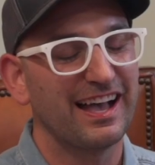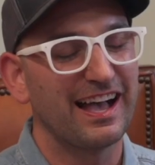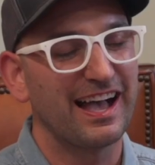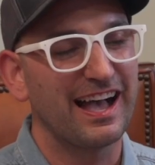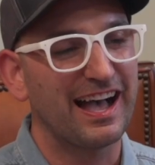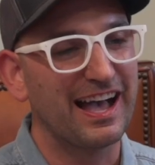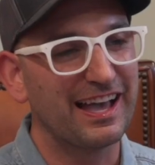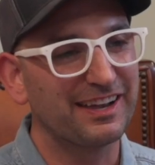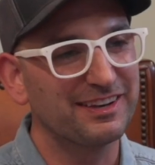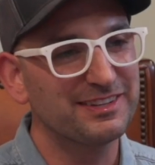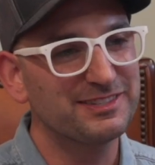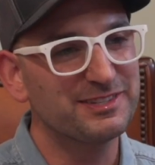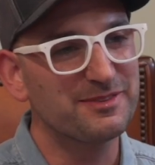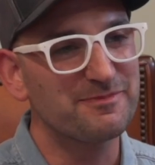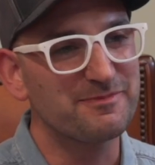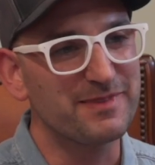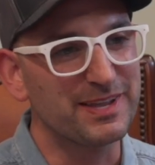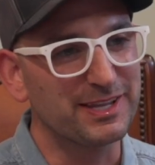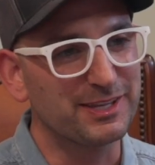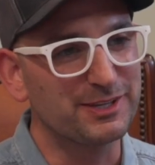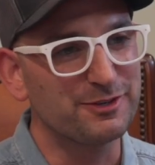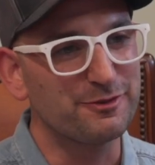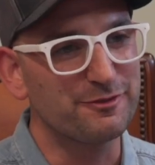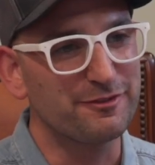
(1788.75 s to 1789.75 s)
How does it
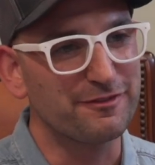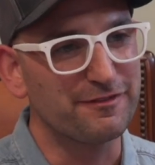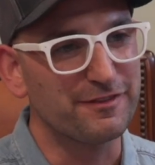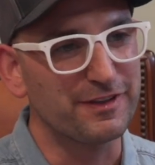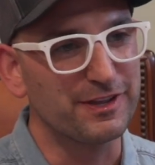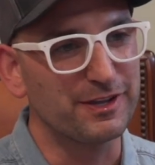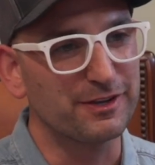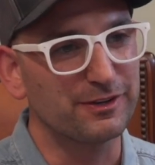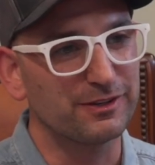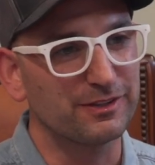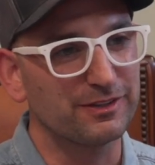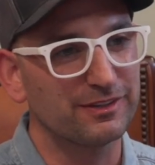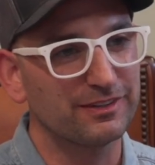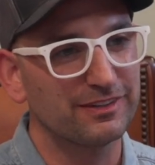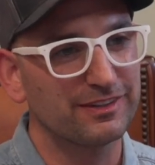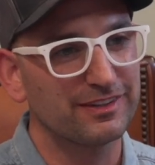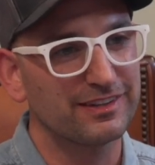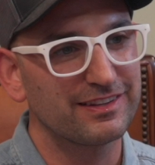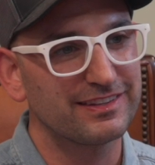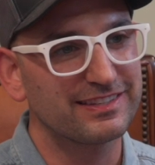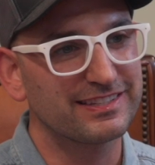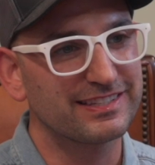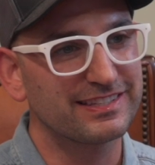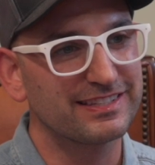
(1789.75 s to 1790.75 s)
make you feel
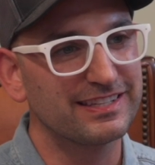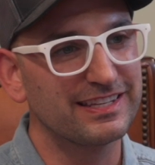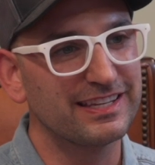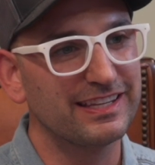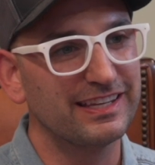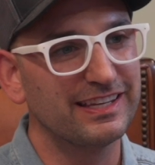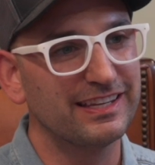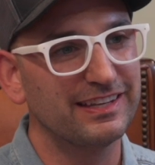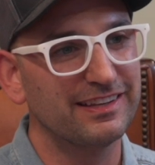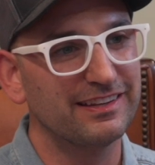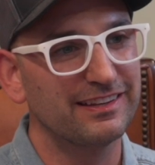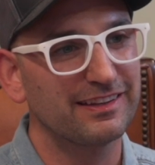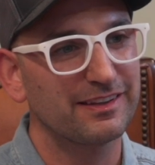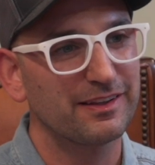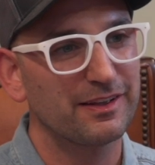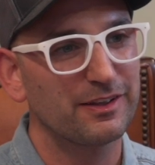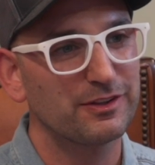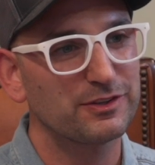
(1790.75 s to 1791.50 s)
seeing